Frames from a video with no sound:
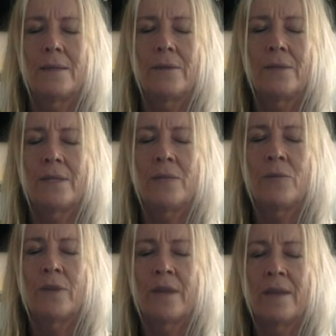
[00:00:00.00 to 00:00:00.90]
Noticing
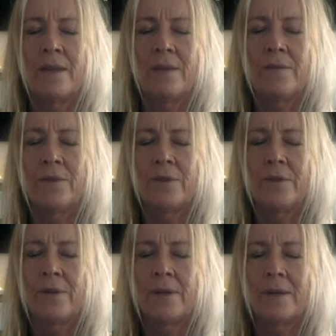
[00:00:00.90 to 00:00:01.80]

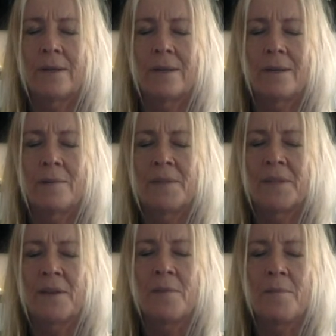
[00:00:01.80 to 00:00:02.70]
whatever comes
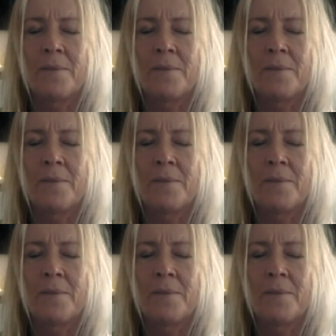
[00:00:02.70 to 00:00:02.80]
up.